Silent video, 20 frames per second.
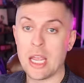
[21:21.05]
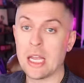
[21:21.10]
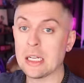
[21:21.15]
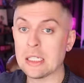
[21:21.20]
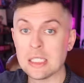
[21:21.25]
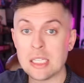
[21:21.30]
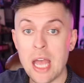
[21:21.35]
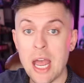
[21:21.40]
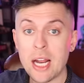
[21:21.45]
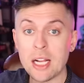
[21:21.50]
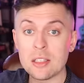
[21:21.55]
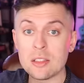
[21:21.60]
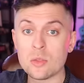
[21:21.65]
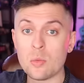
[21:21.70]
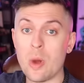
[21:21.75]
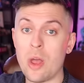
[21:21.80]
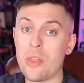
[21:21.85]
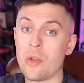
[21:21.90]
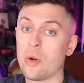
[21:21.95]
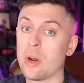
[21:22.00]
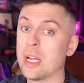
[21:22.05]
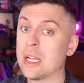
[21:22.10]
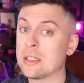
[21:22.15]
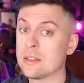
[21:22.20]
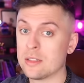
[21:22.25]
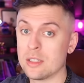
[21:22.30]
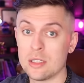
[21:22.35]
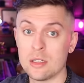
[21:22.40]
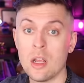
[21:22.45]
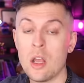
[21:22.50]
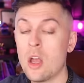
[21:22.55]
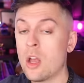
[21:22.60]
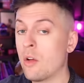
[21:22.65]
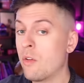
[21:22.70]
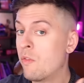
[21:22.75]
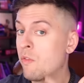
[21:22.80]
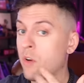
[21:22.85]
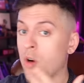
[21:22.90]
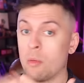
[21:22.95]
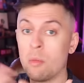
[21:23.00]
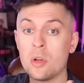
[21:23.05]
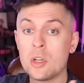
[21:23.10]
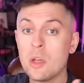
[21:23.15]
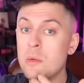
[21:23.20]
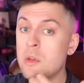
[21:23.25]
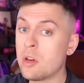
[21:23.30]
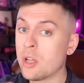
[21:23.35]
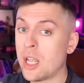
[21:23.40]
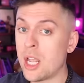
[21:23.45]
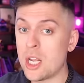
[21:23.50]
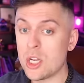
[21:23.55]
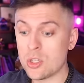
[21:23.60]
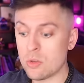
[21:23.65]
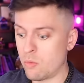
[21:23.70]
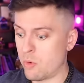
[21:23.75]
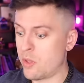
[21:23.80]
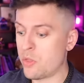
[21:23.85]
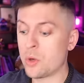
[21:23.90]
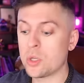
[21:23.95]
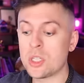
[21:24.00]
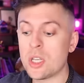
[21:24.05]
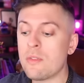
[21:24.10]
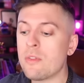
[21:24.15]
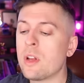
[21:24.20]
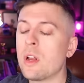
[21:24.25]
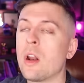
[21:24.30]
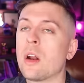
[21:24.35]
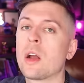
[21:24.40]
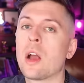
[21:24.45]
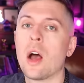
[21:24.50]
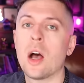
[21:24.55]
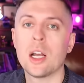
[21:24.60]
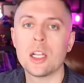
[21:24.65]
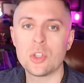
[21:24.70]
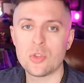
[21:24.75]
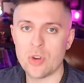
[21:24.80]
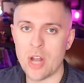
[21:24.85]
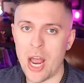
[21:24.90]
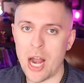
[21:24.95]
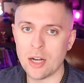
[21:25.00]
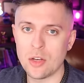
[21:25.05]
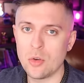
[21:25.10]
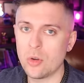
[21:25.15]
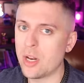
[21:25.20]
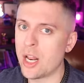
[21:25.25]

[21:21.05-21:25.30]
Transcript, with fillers: in text, whether it's in verbal communication, whether it's even in a contract. You